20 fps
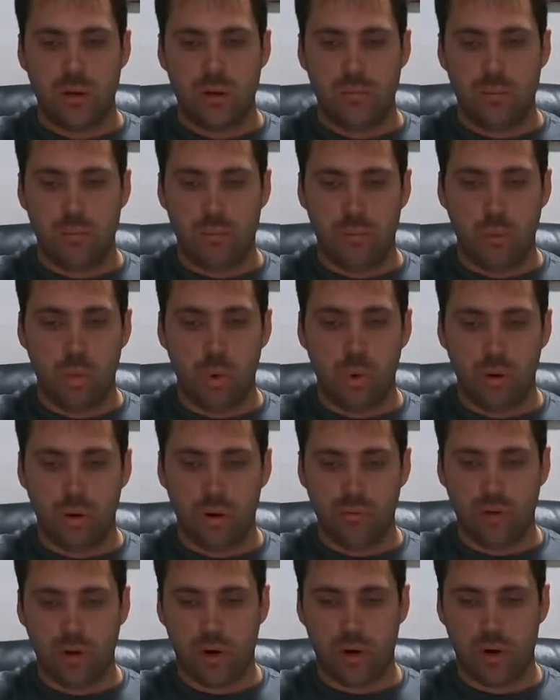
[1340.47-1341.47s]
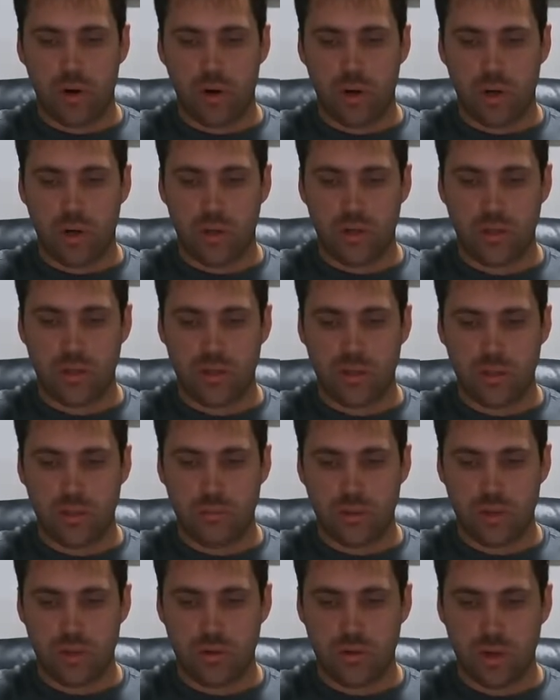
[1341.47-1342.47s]
more of a cost. Let
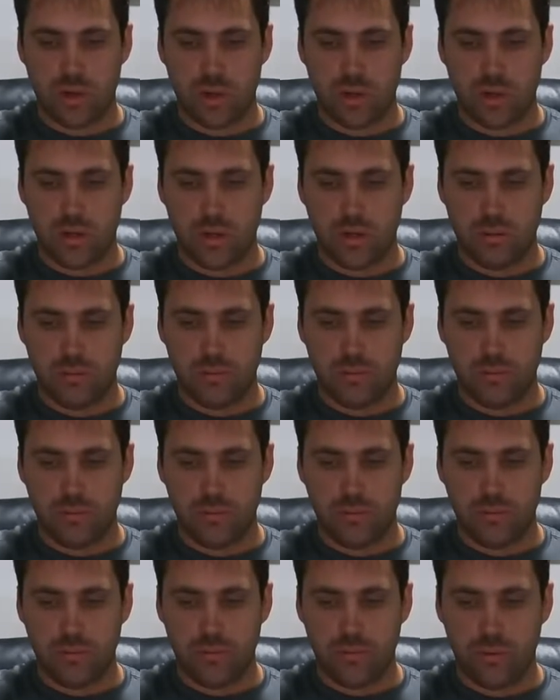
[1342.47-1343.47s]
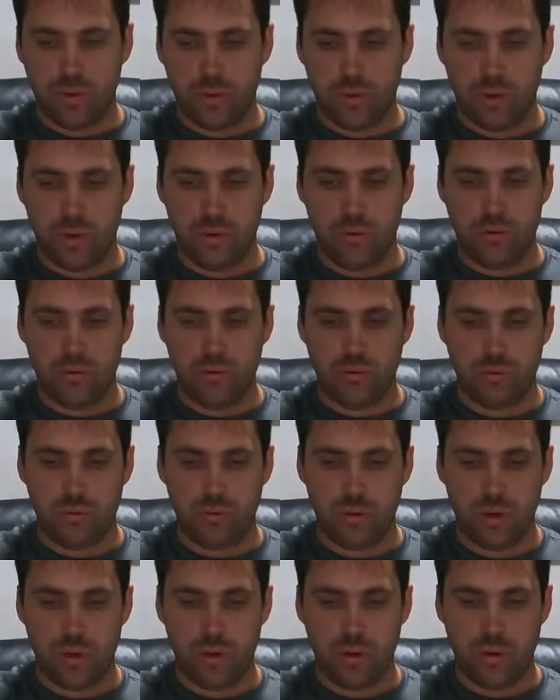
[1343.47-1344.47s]
me try to go through
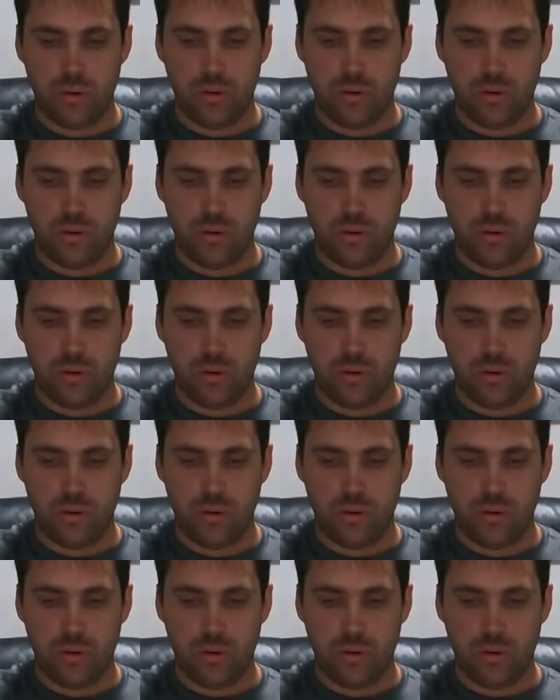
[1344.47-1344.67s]
here.